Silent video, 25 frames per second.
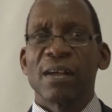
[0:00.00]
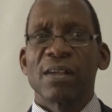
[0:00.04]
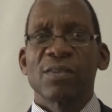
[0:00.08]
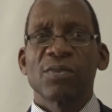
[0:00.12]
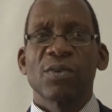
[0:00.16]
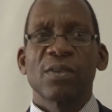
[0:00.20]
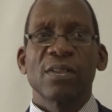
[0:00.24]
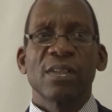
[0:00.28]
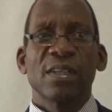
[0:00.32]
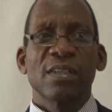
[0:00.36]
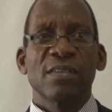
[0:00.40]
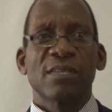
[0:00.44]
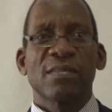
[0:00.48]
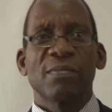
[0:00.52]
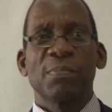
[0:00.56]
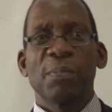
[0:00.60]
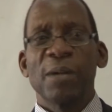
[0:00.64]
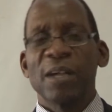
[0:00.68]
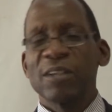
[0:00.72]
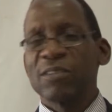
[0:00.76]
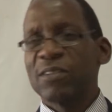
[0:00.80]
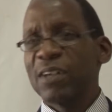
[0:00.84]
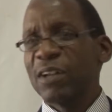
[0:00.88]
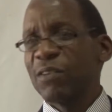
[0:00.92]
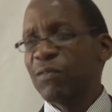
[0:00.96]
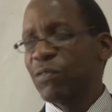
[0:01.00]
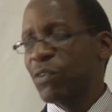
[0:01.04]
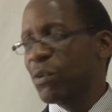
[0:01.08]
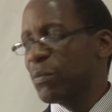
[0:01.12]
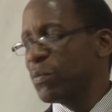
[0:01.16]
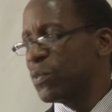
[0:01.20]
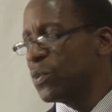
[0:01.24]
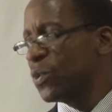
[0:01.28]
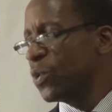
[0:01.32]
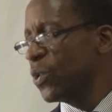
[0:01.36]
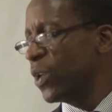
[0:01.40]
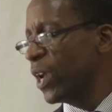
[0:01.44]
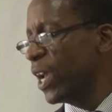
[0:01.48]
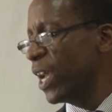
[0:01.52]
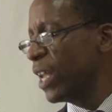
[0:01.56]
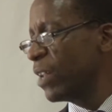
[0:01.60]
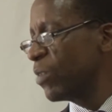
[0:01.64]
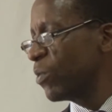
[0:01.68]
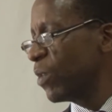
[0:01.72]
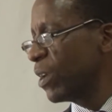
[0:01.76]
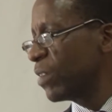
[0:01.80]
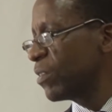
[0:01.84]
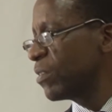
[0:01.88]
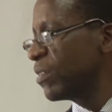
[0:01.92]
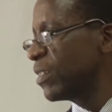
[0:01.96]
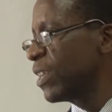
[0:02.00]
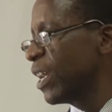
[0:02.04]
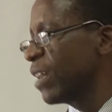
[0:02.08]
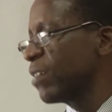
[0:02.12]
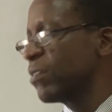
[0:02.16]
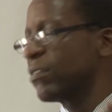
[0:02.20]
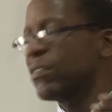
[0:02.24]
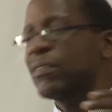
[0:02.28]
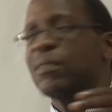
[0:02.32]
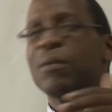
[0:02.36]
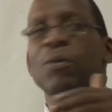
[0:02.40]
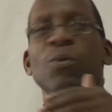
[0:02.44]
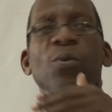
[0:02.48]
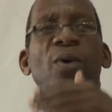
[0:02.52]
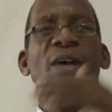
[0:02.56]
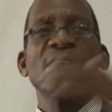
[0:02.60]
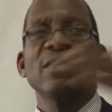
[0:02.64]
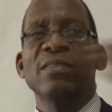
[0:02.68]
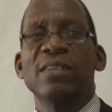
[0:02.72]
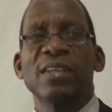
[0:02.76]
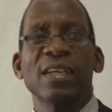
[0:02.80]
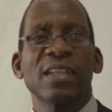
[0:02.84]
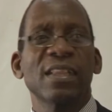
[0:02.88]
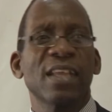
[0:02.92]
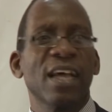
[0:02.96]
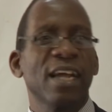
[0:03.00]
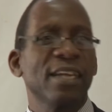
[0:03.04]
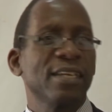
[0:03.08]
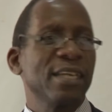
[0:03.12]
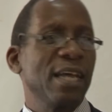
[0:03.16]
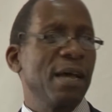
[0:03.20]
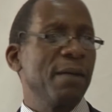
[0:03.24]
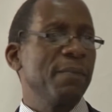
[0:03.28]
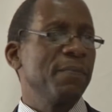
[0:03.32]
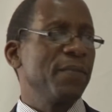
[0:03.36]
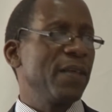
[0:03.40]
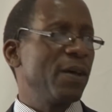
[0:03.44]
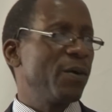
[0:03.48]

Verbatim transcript: So this person from the UN was just wasting their time.